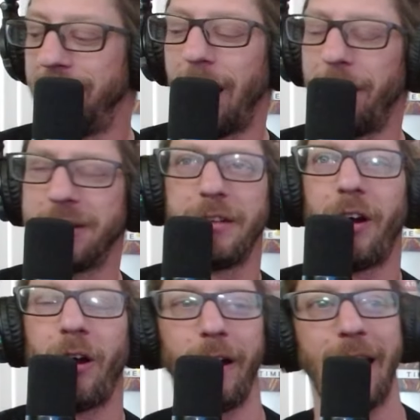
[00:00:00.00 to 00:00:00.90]
Not much of a
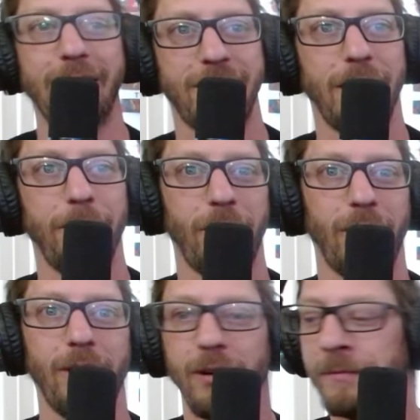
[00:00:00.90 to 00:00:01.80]
hard ass
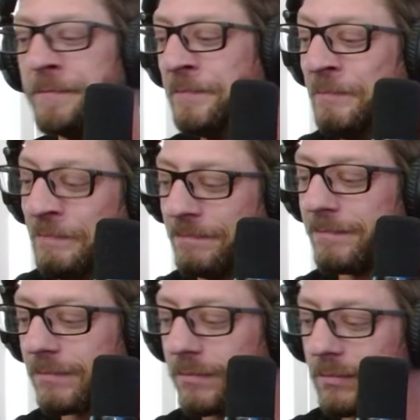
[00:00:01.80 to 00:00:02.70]
anymore.
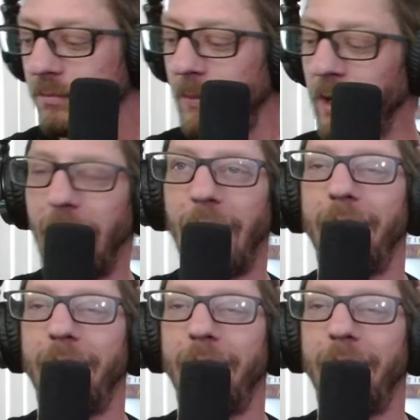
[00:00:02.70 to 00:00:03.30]
Uh,